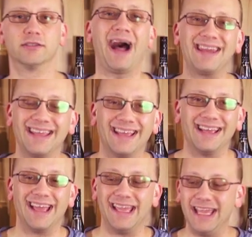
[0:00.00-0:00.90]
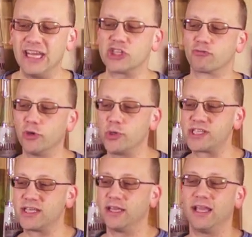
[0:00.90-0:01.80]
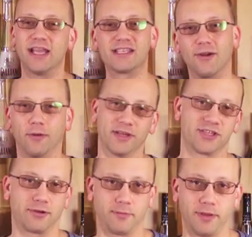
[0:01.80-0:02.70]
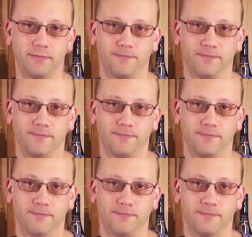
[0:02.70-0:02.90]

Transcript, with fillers: But in its roots, it's an almond syrup.